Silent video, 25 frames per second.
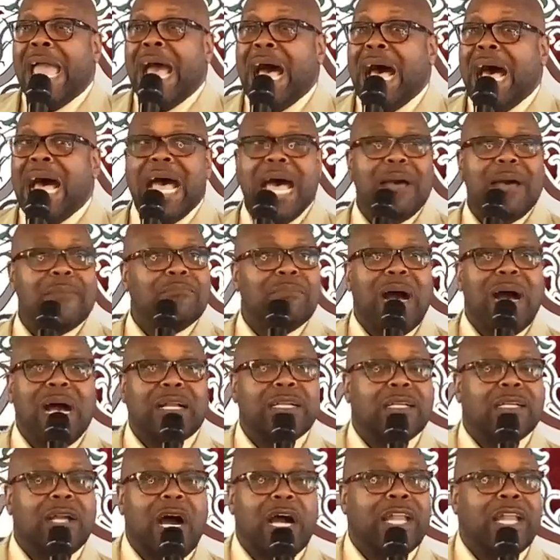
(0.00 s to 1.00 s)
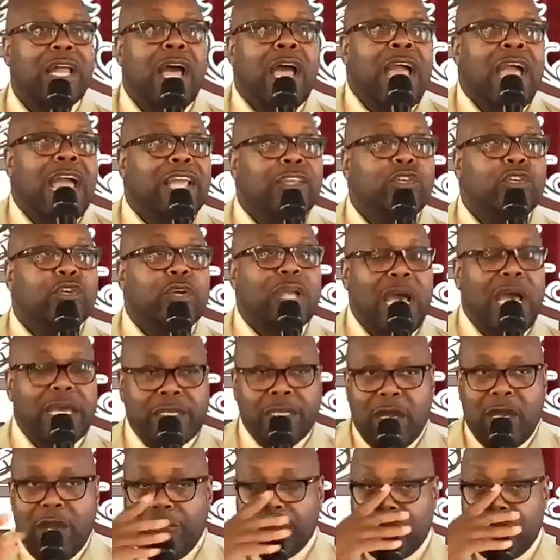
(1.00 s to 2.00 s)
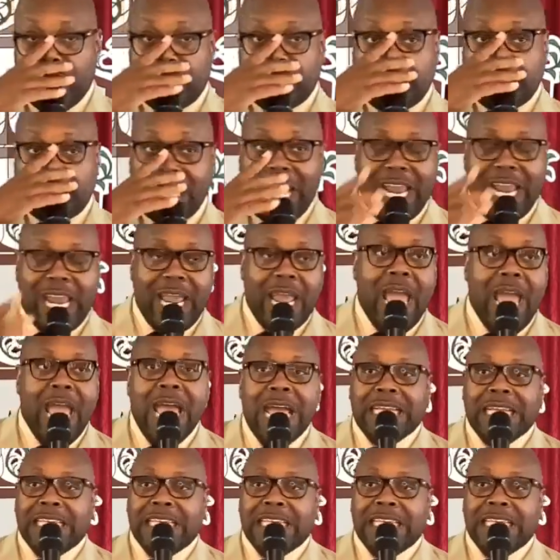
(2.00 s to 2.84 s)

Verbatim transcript: Ah, my God. And you got to understand